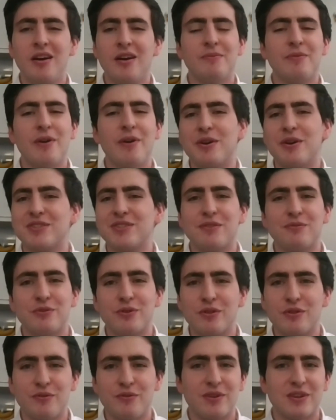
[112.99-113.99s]
various different
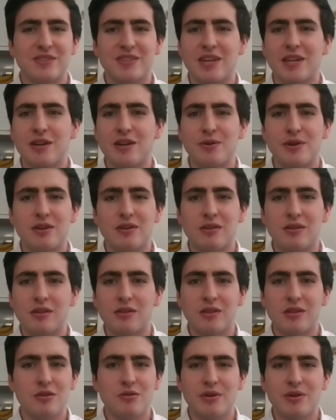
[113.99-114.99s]
other things here in
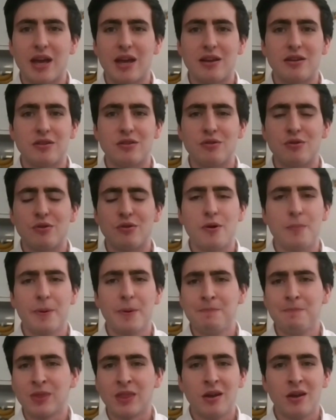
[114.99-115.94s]
the UK and Europe.